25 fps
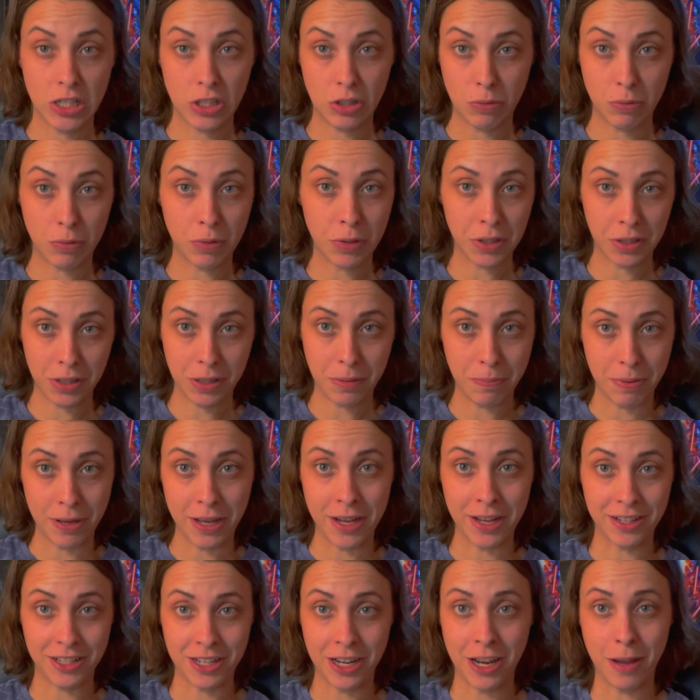it's really
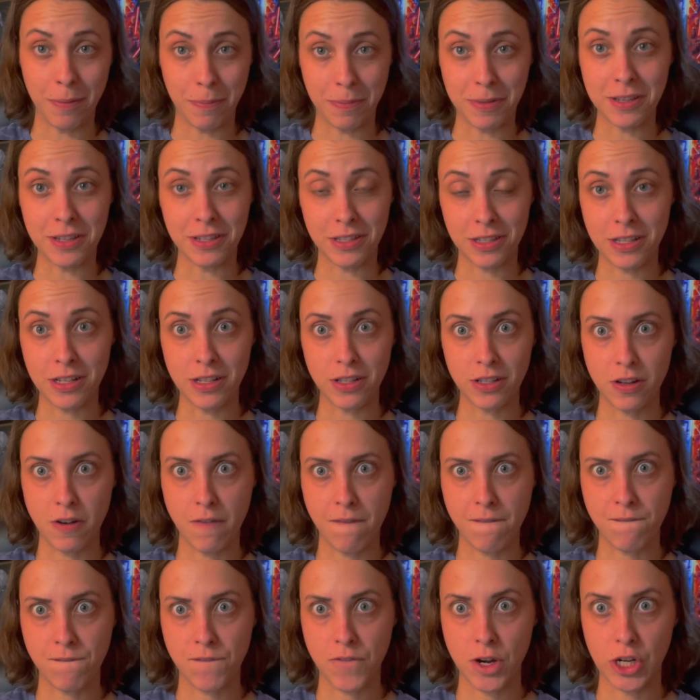picked up this
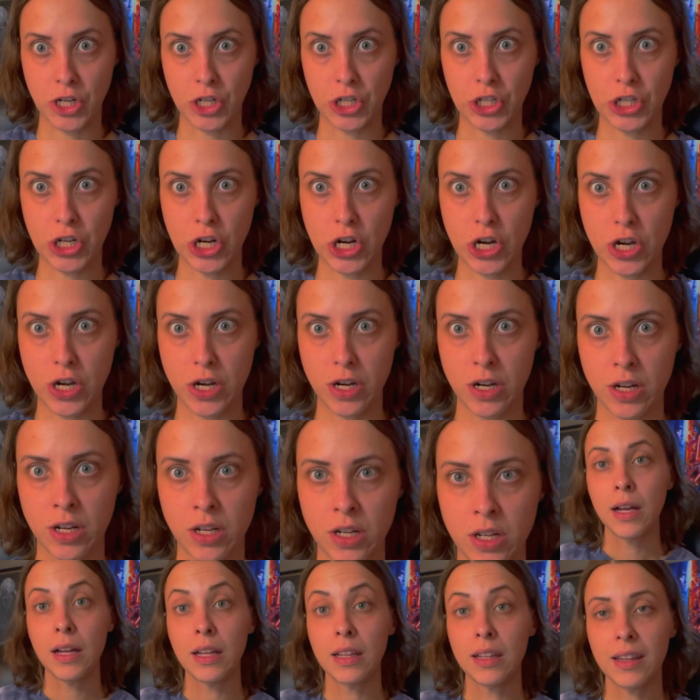season, for sure.
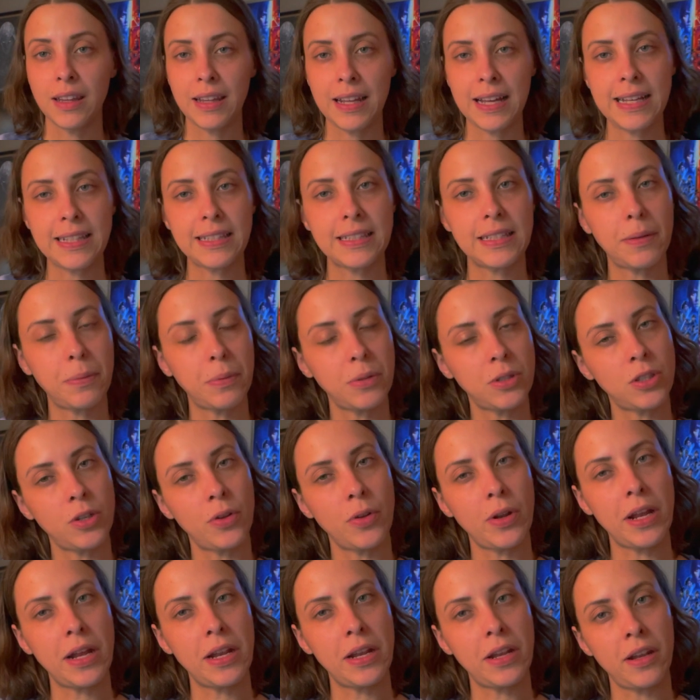Last
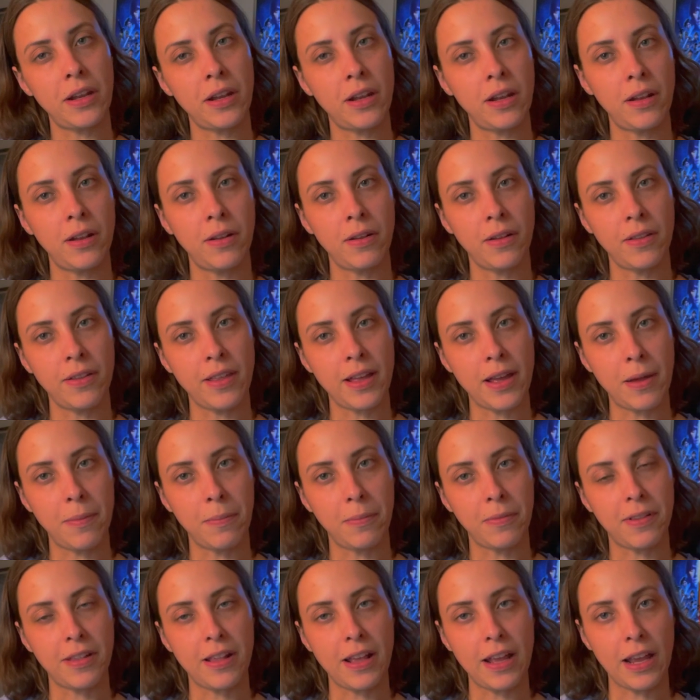episode ended in
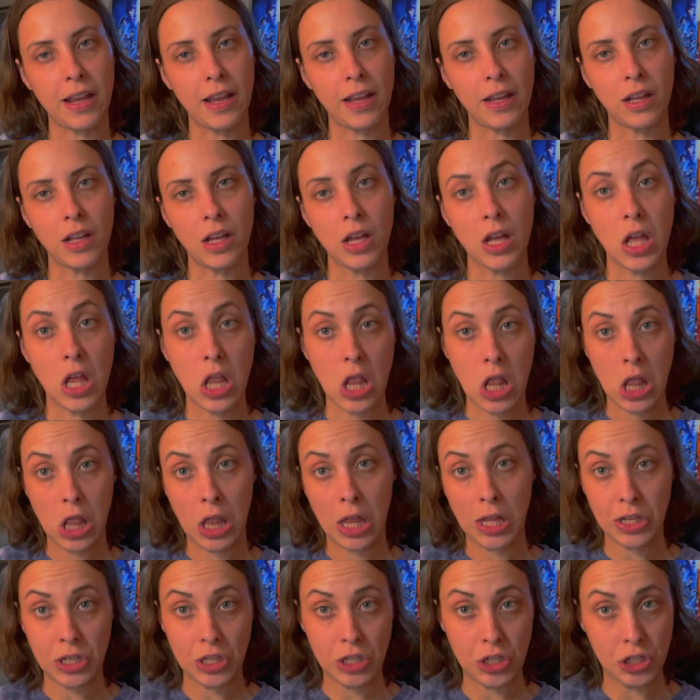them saying,
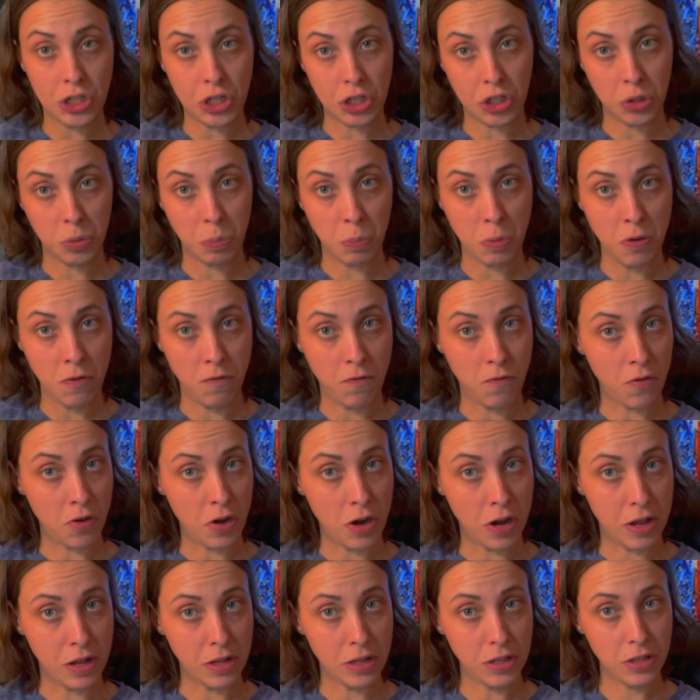let's just be
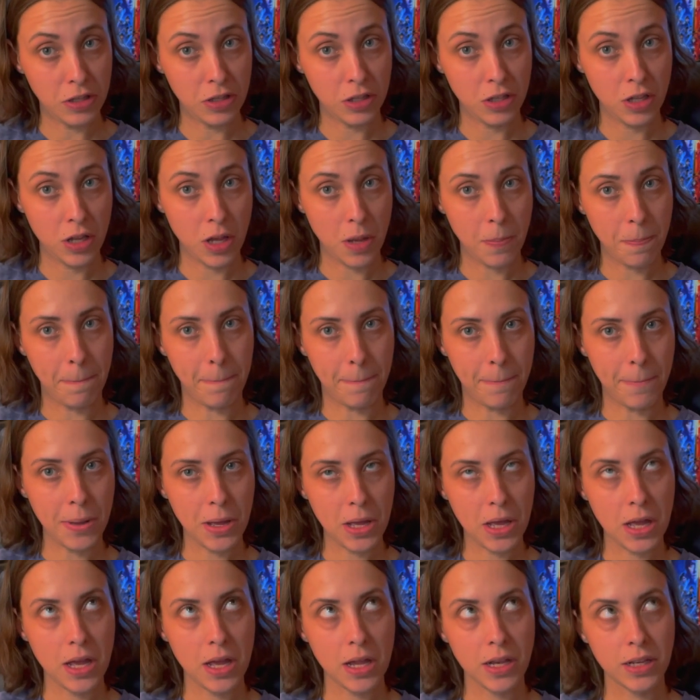friends.
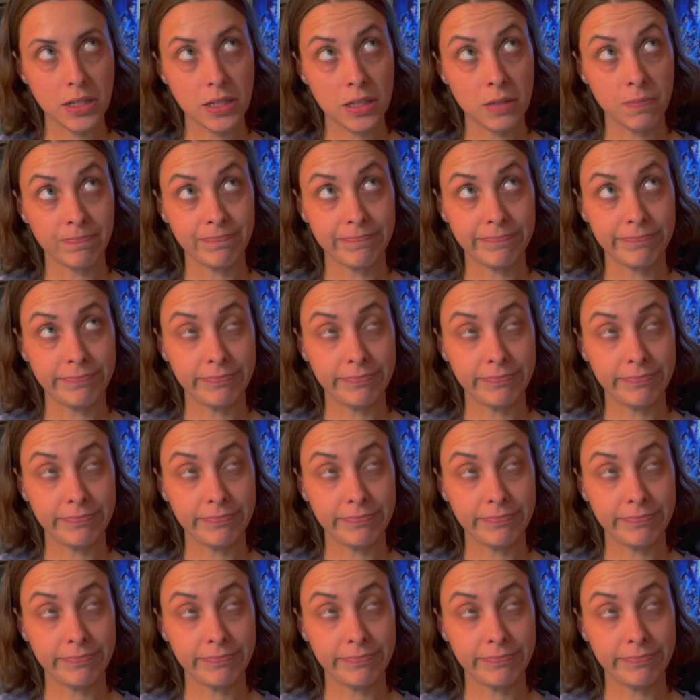But,